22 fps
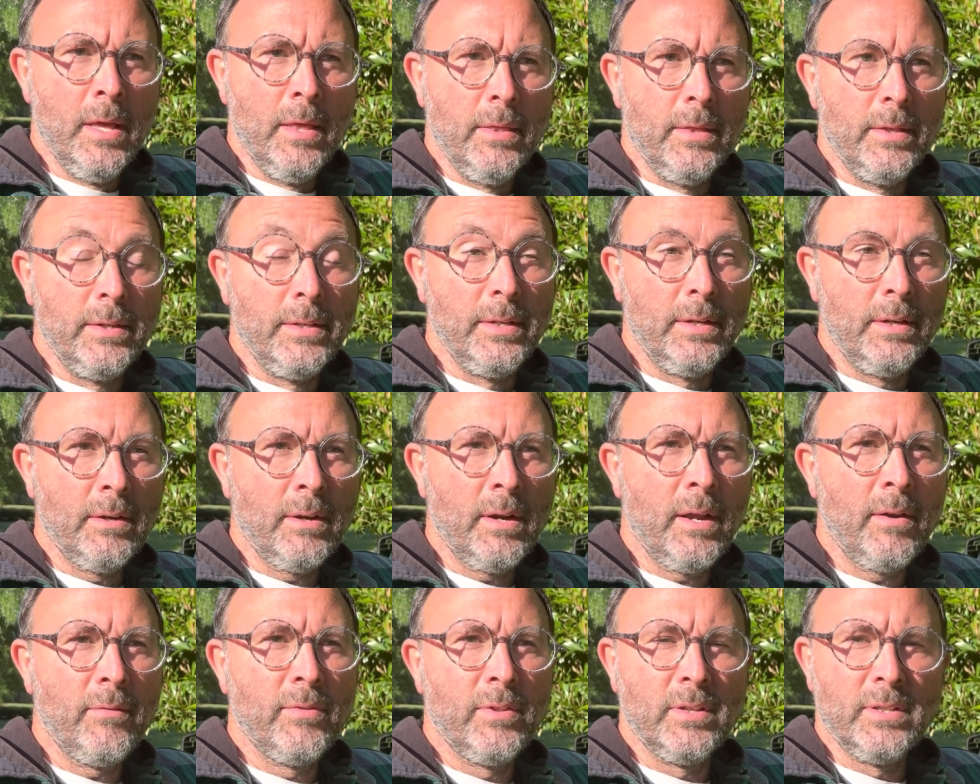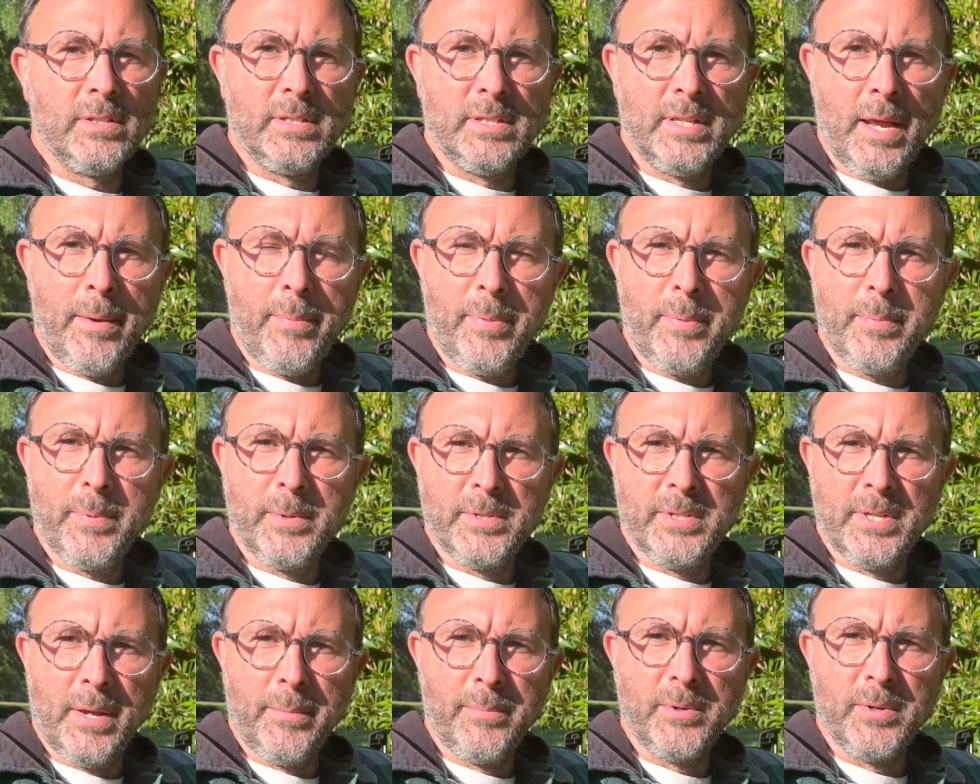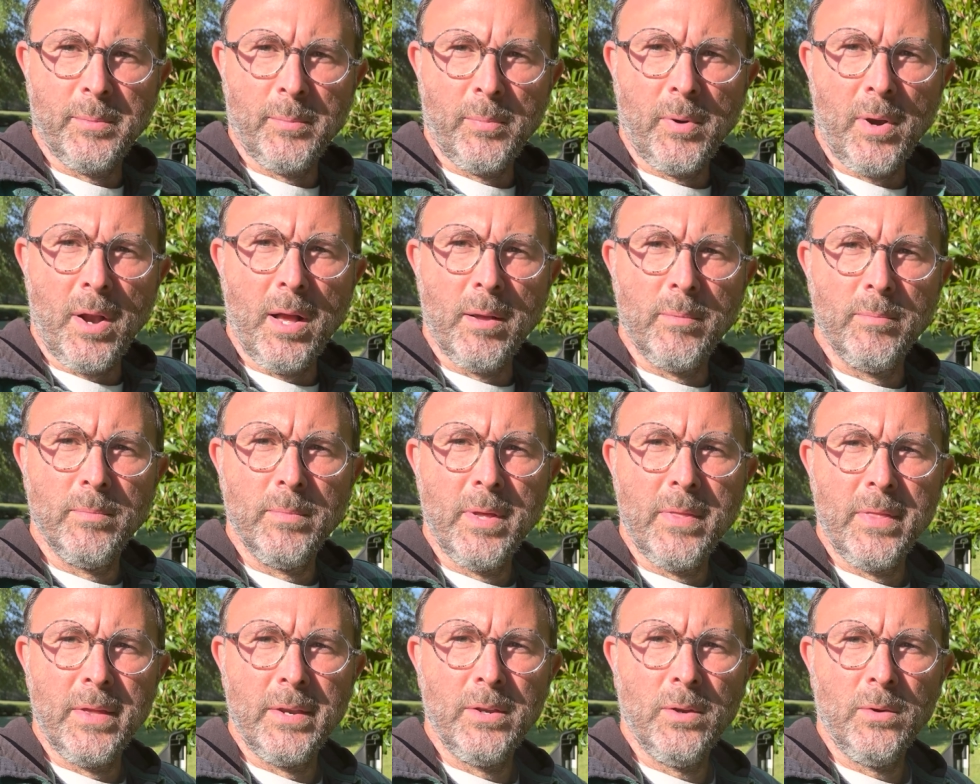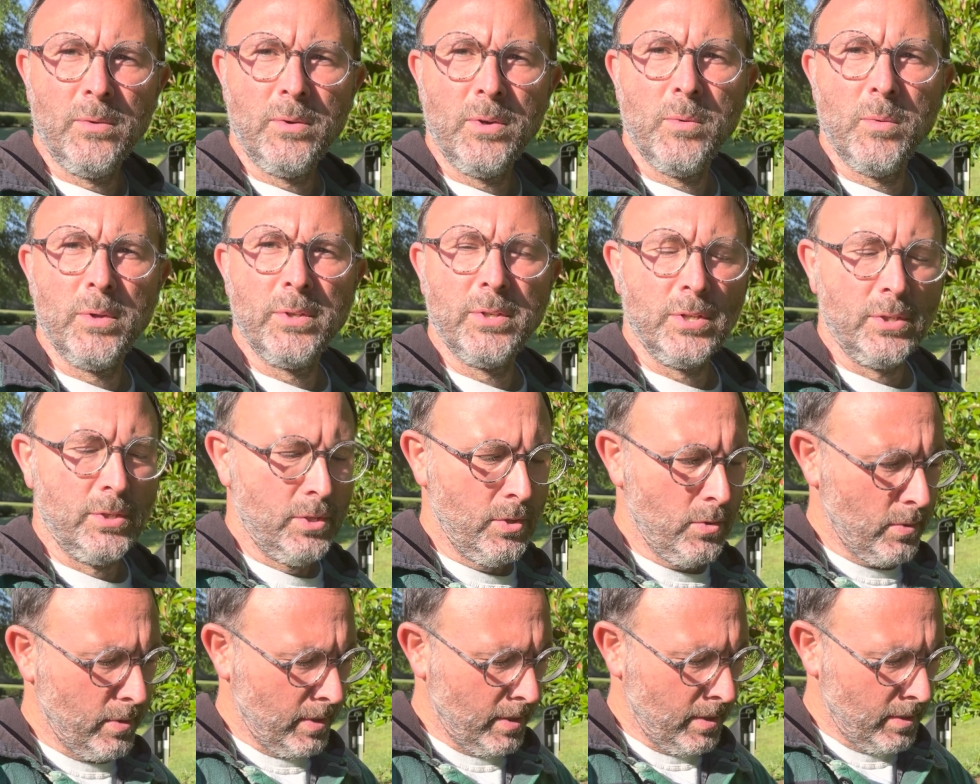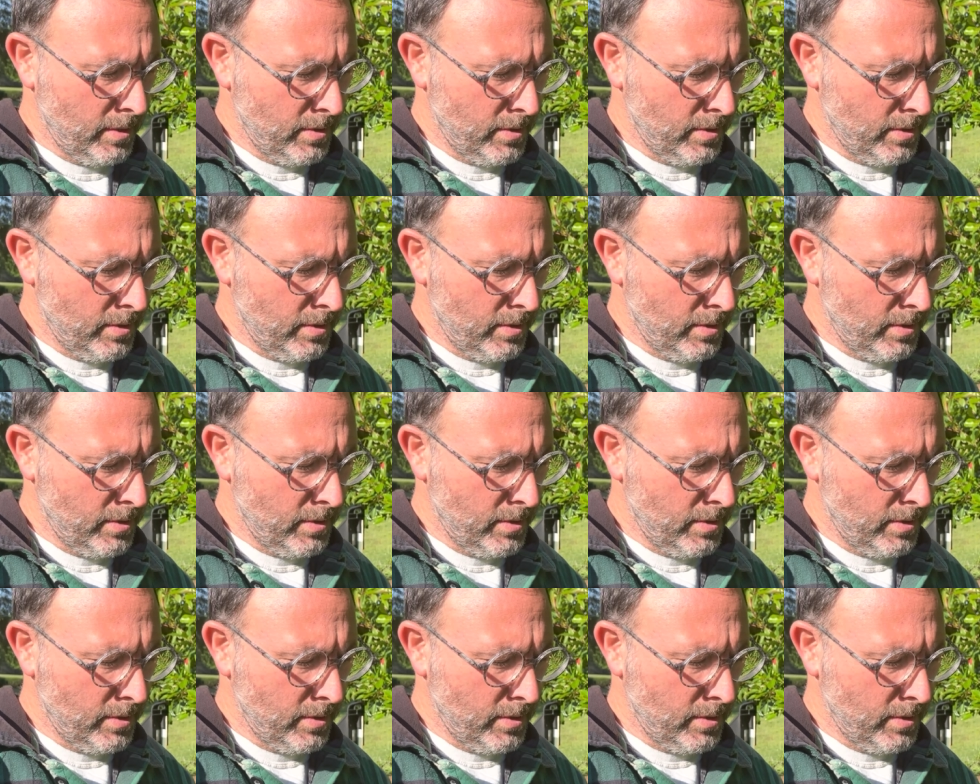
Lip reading: the deer have this depth perception problem and they don't know what to do with it.